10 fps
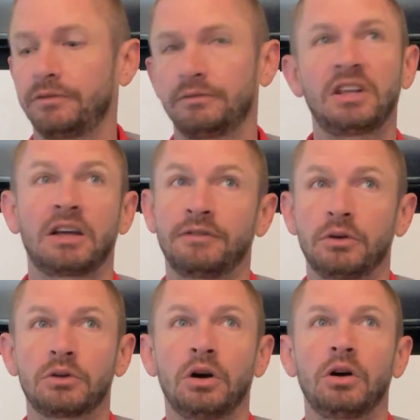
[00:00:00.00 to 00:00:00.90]
take a
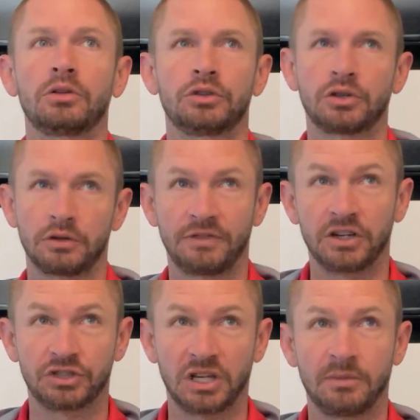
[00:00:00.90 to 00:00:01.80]
phone call or you're going to
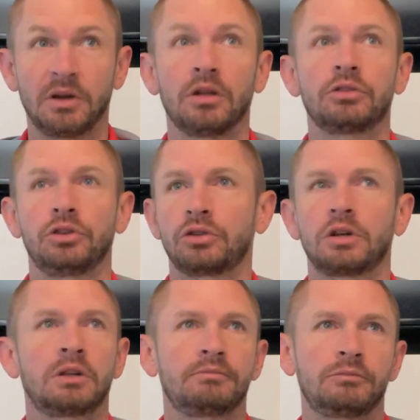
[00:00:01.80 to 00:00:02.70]
finish an email or you're
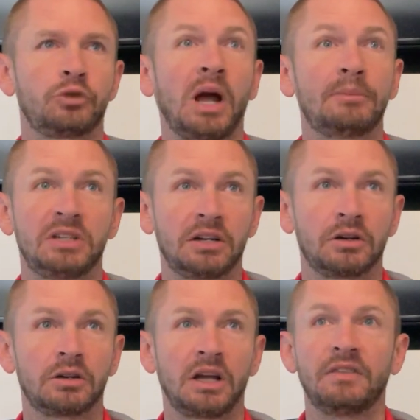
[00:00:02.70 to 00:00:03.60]
going to grab
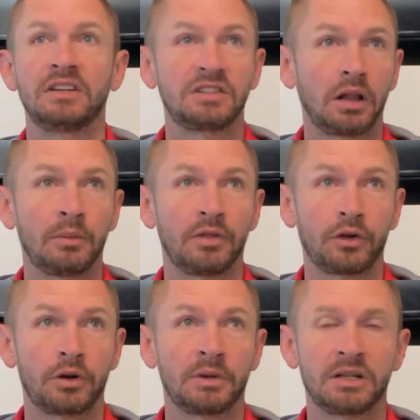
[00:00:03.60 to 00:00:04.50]
dinner and then tell them in
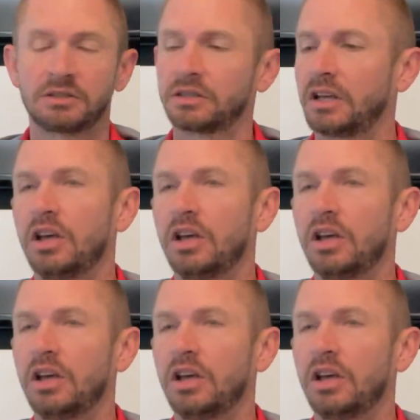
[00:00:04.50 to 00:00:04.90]
30 minutes,